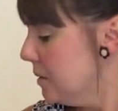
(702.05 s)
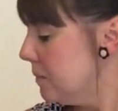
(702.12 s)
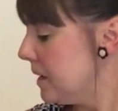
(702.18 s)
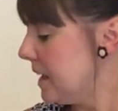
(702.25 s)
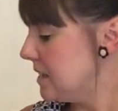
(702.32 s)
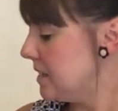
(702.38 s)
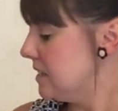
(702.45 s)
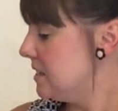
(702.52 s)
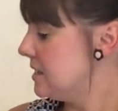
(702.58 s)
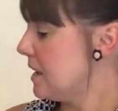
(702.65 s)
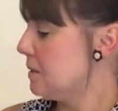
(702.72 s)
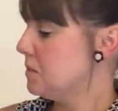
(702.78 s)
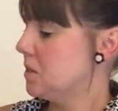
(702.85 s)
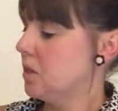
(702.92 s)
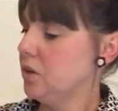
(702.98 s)
But yes, this is
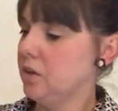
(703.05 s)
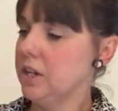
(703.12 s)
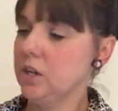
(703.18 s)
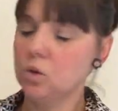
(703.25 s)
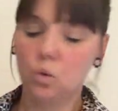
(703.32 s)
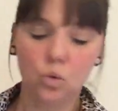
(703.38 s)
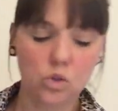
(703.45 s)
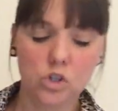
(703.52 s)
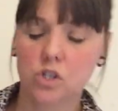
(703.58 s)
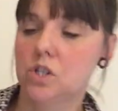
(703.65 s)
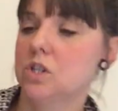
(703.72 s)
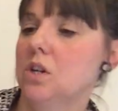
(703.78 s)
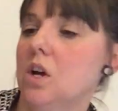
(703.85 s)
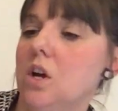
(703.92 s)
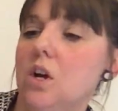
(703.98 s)
absolutely
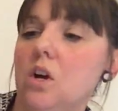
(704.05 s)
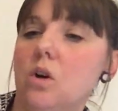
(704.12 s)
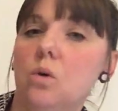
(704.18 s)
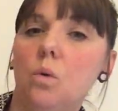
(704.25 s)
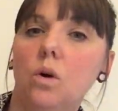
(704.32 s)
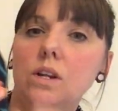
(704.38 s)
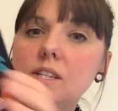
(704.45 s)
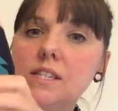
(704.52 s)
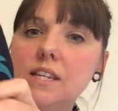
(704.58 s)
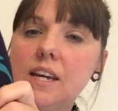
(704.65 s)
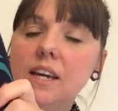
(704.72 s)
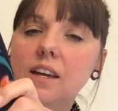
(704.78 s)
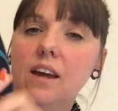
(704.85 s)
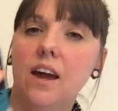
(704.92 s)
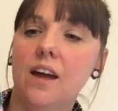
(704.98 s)
gorgeous
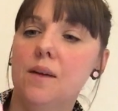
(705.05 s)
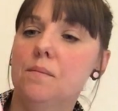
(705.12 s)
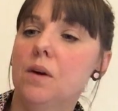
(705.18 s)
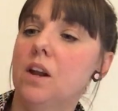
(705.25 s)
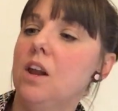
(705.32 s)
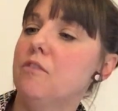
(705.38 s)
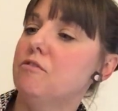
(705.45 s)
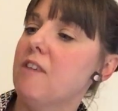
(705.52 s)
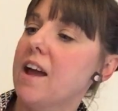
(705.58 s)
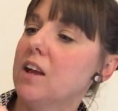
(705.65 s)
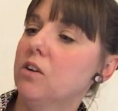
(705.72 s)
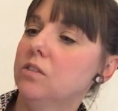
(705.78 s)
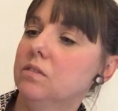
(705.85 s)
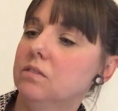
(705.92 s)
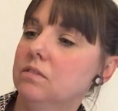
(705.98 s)
quality. I love
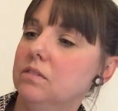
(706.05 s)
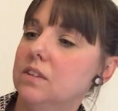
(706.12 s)
rayon.